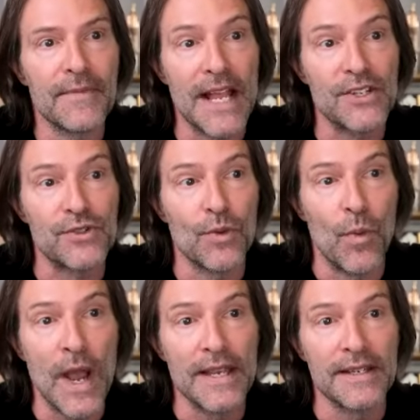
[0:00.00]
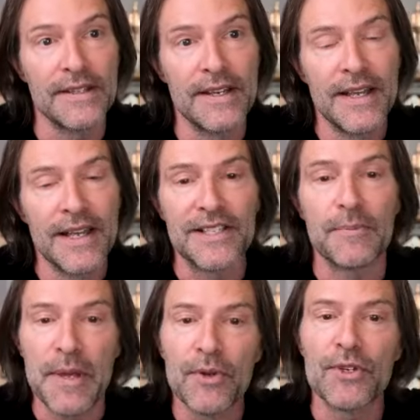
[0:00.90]
has waned is
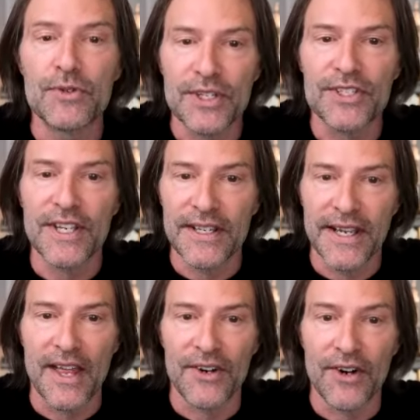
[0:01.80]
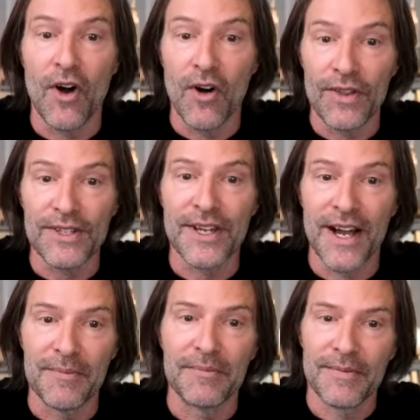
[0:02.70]
that people used to sing together all the
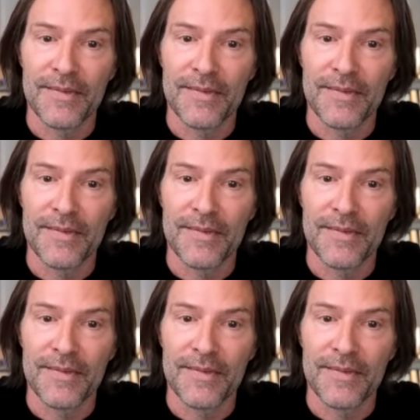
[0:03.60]
time.